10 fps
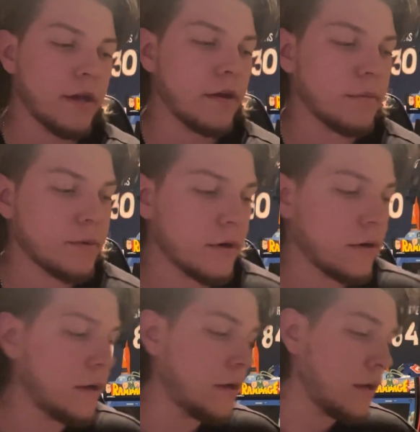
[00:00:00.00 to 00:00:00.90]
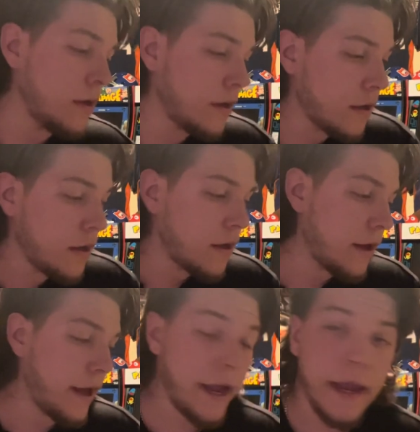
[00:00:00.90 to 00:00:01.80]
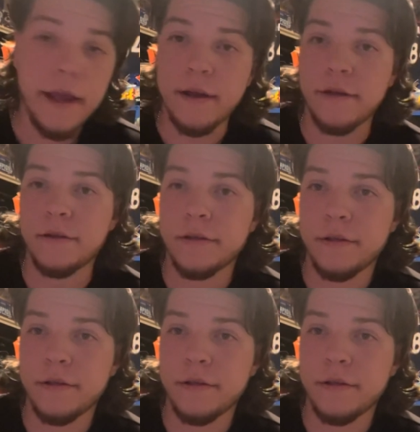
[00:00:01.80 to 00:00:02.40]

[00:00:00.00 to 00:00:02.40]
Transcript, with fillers: had up here. And